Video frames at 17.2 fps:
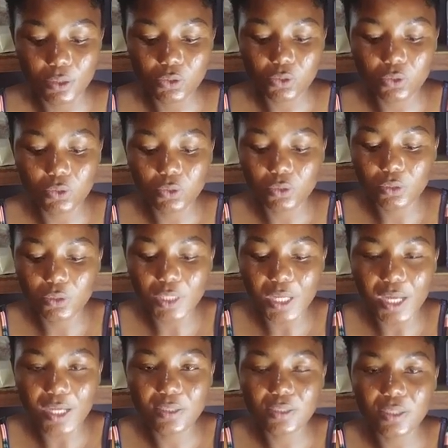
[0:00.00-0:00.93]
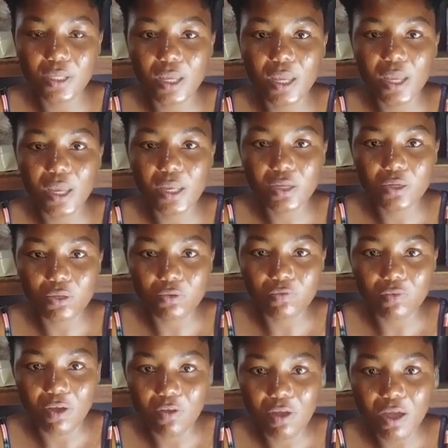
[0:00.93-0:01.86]
so that is the end of
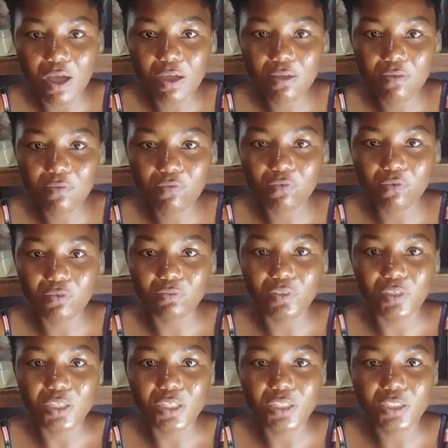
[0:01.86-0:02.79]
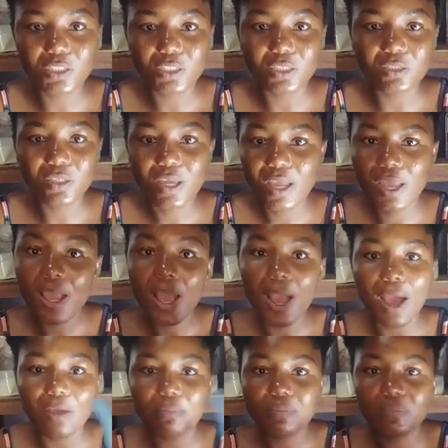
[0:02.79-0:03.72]
our formulation.
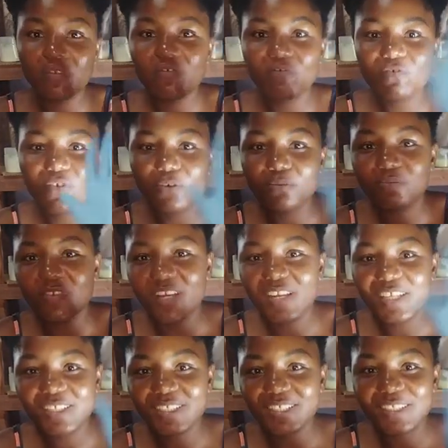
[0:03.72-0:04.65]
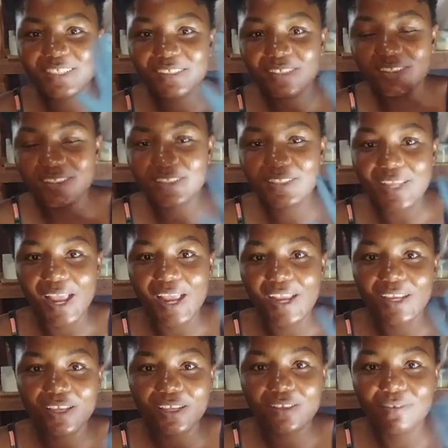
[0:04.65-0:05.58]
I've been formulating.
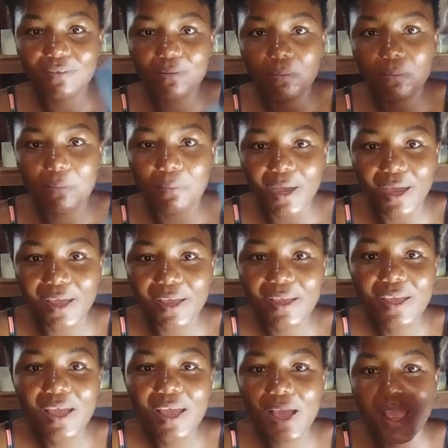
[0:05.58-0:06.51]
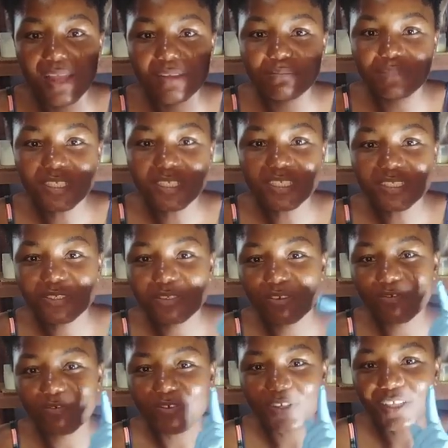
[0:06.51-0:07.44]
Thank you. Bye. And please
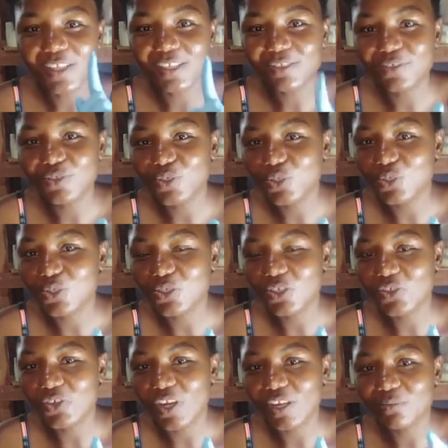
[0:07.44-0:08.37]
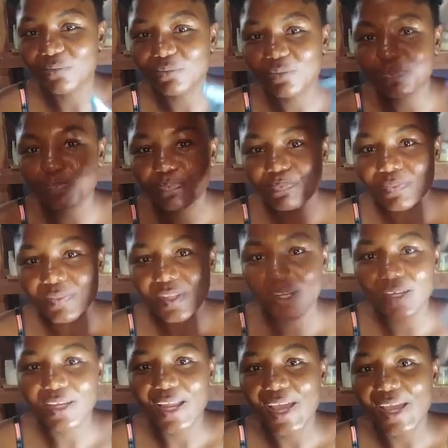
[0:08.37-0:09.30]
don't forget to subscribe,
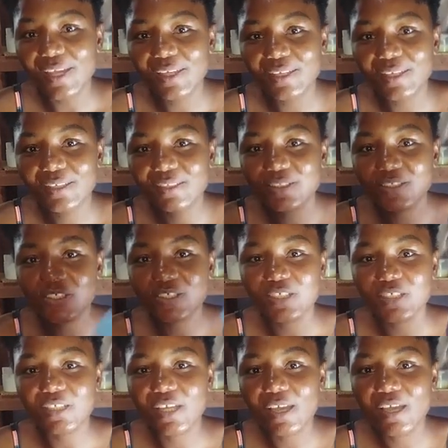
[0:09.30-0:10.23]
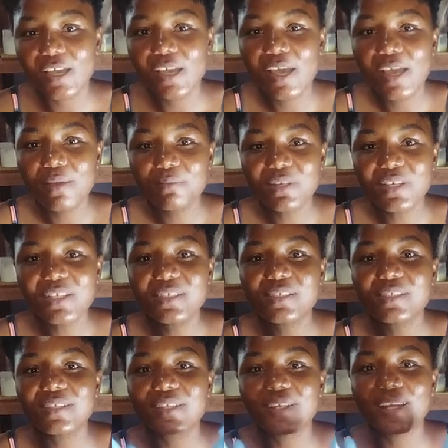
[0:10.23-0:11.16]
like, share.
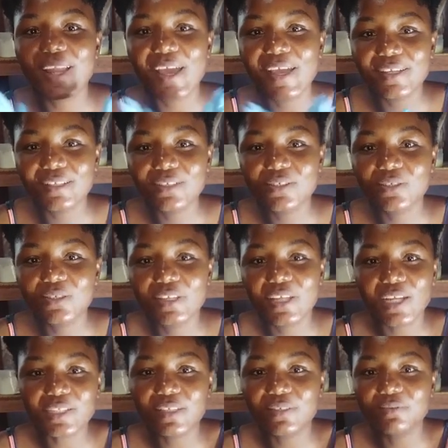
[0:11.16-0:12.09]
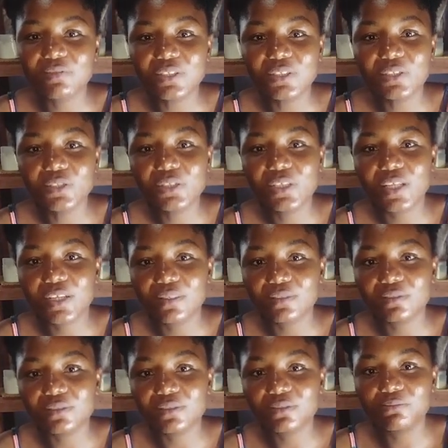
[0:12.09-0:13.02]
Please like so that the video
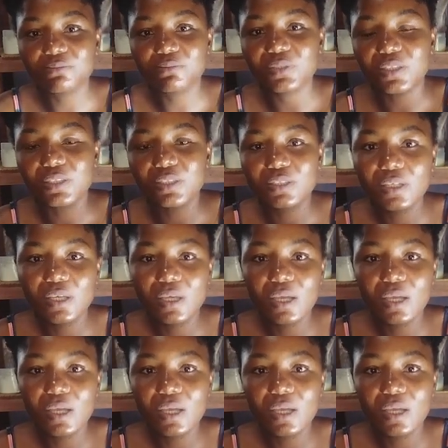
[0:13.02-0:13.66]
can be